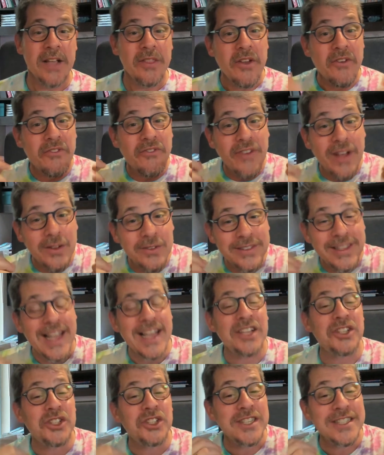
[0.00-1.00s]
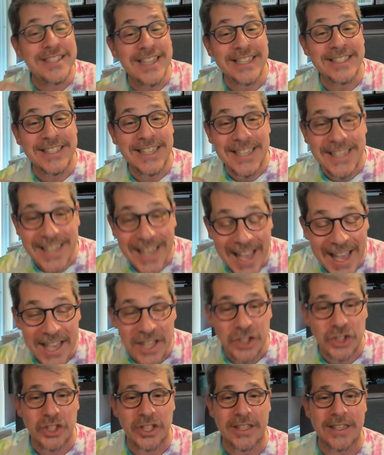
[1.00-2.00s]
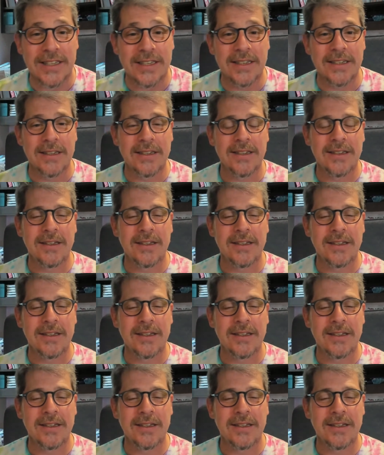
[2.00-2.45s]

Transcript: The foundation is education.